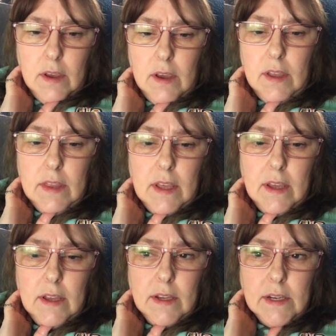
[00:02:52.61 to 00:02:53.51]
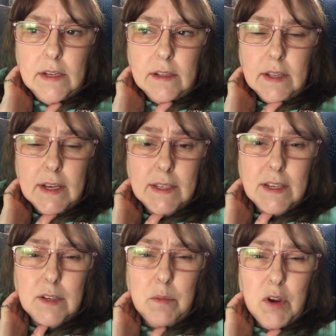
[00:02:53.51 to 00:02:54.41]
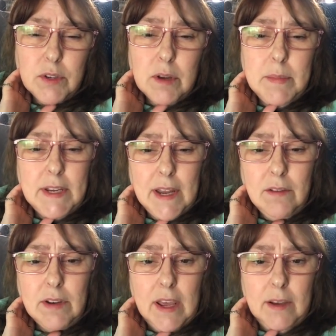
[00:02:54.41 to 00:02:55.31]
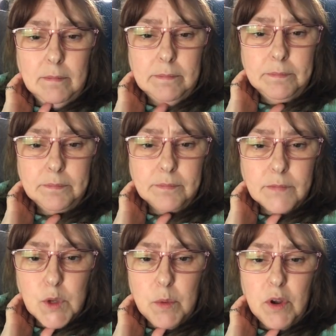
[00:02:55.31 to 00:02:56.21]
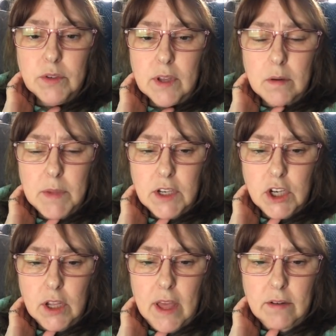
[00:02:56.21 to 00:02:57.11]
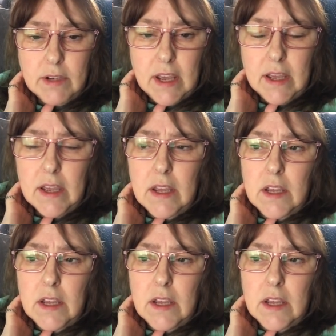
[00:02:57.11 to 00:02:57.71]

And then, like I said, tomorrow's going to be a down day. Tomorrow's going to be a chill out day.